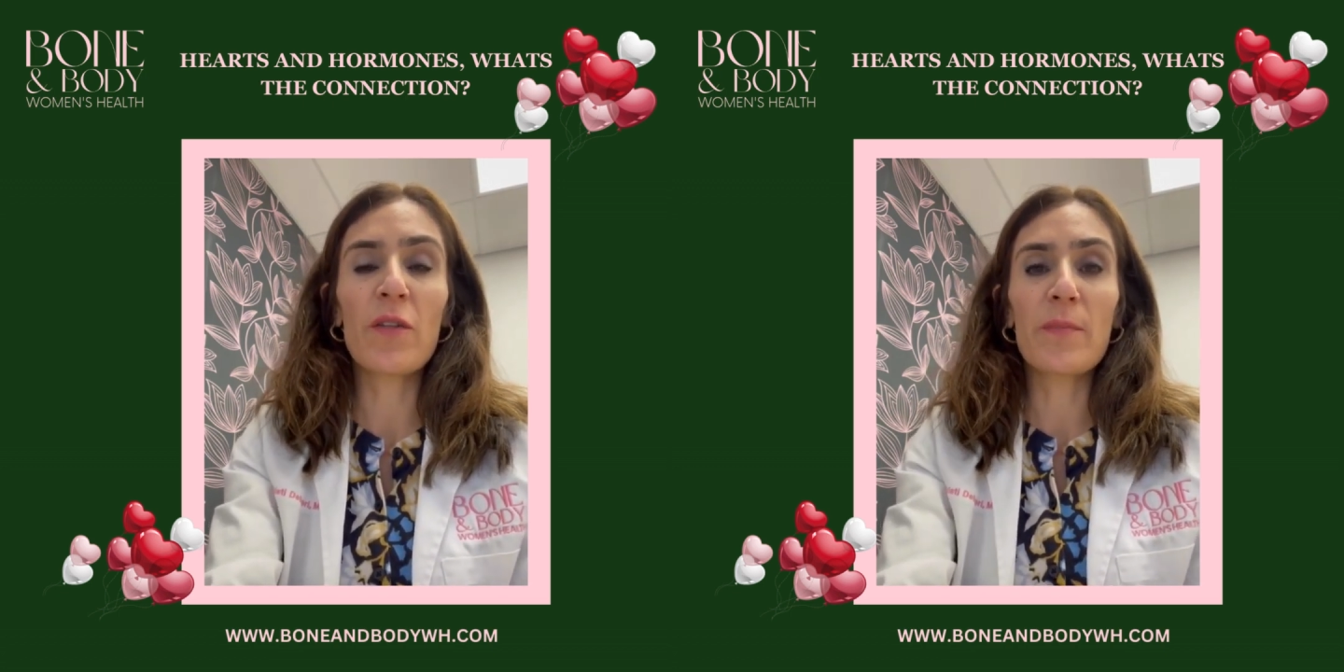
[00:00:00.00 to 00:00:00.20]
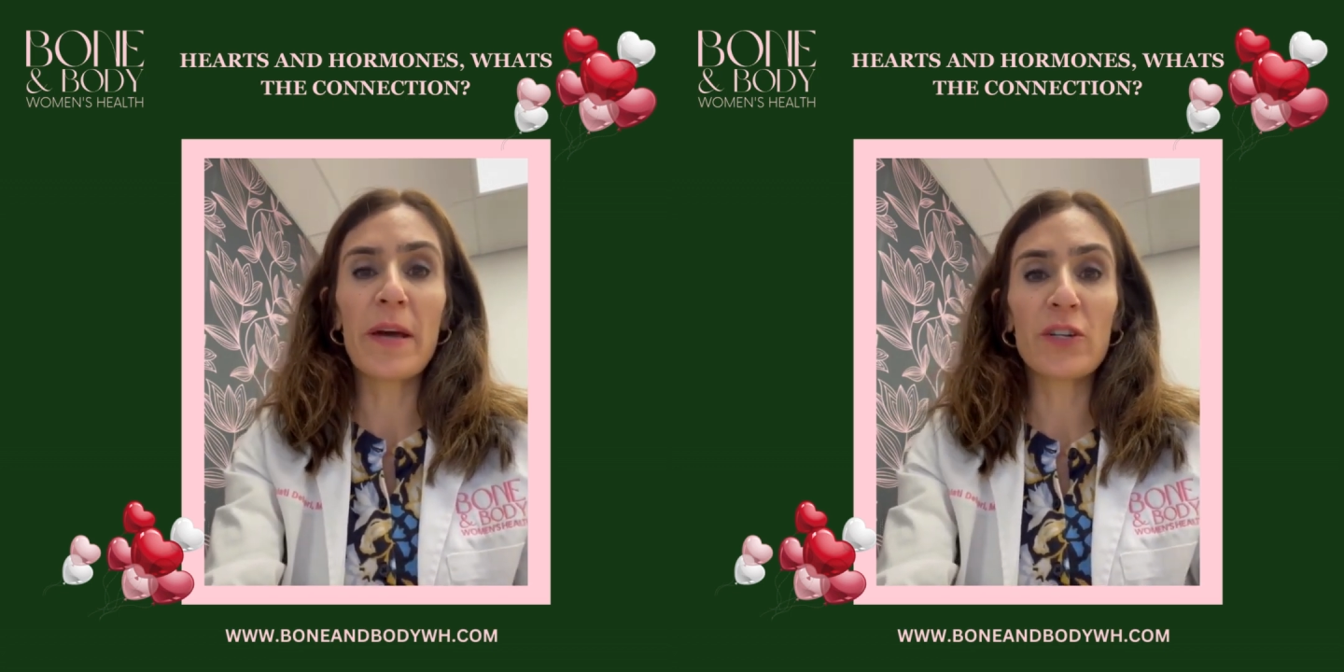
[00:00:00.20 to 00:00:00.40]

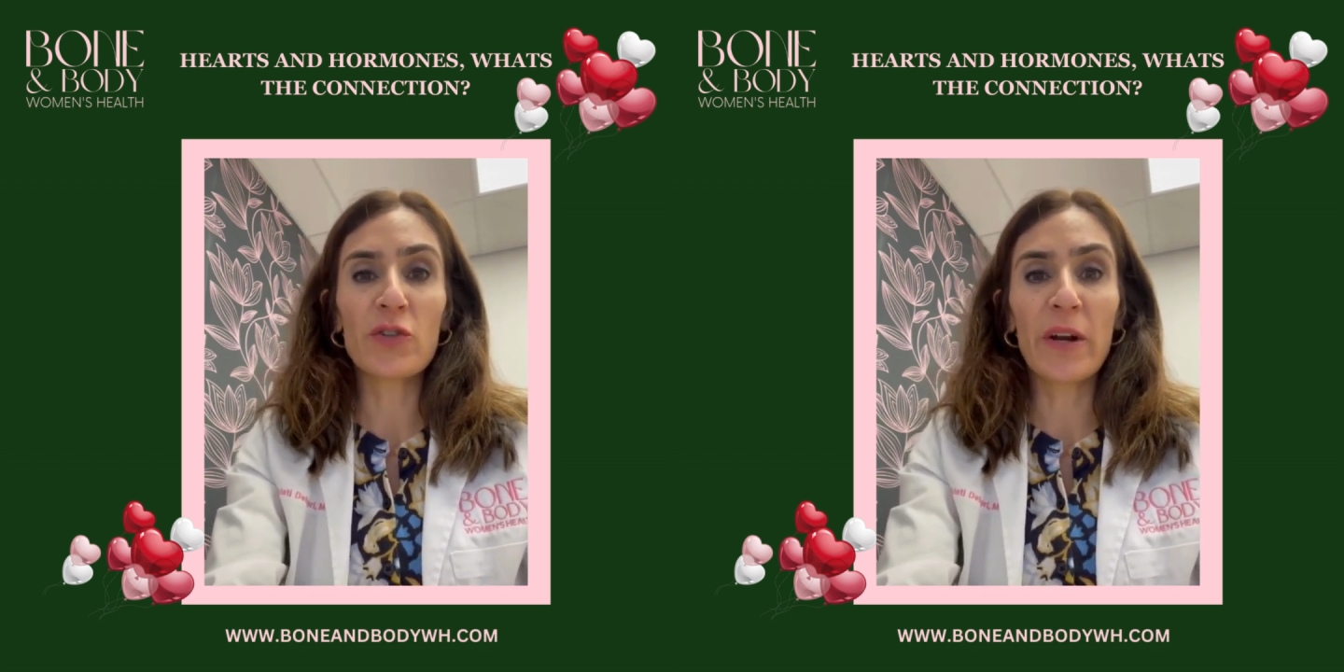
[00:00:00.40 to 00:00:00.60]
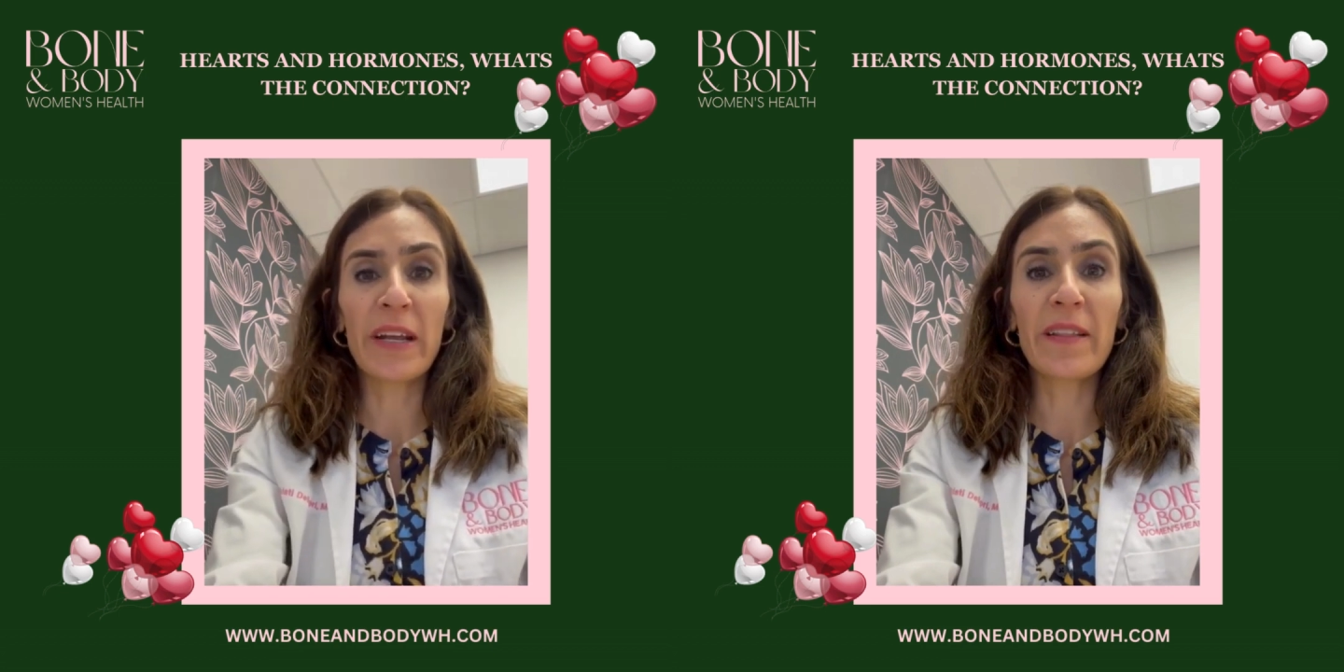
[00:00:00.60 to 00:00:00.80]
the
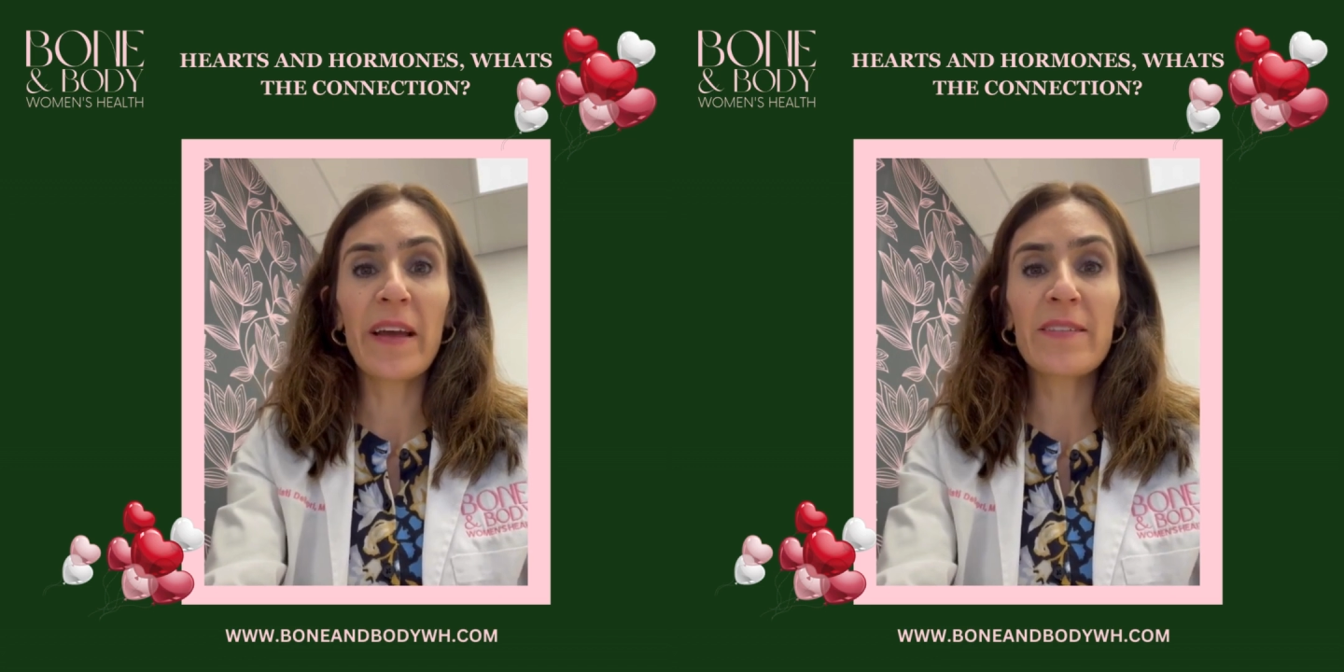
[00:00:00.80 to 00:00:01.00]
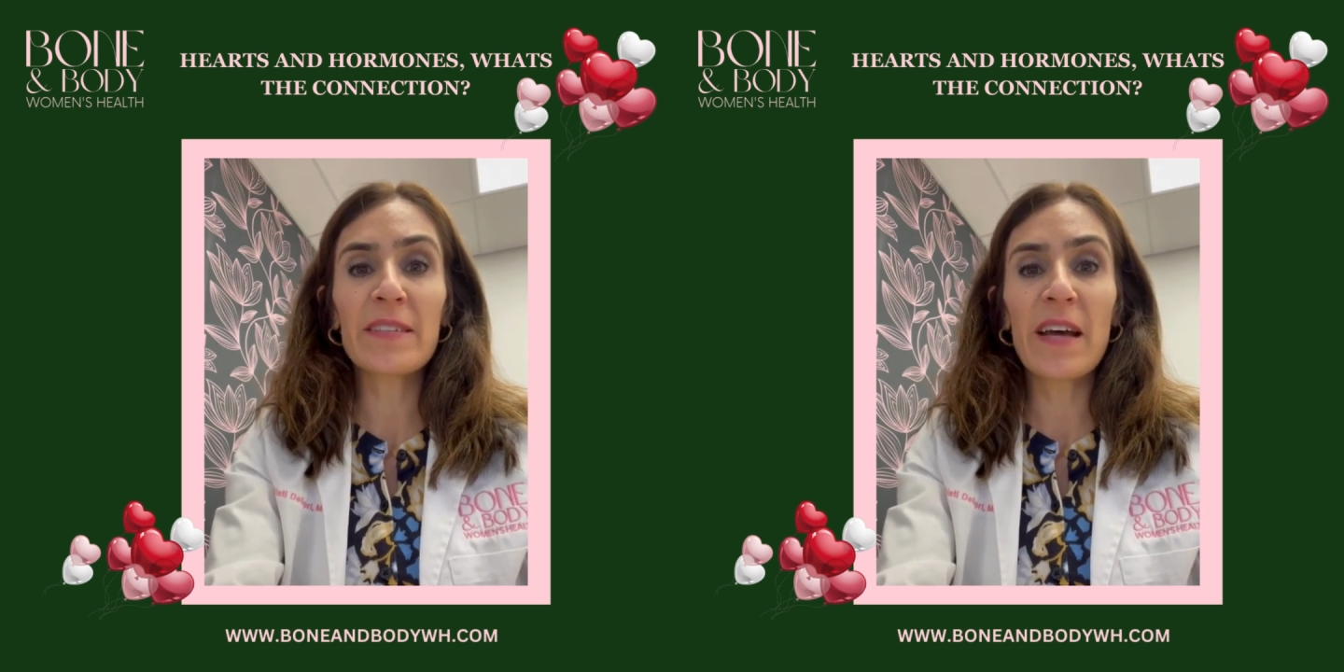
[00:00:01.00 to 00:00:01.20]
Mediterranean
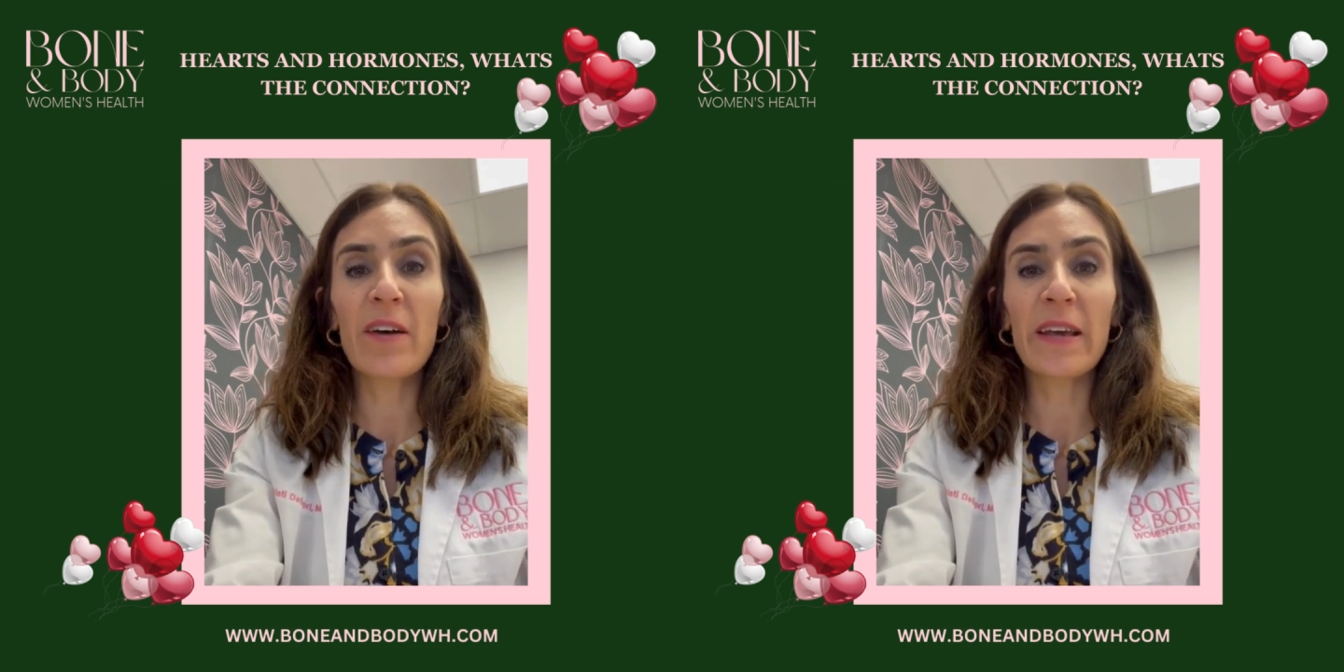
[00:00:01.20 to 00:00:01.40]
lifestyle,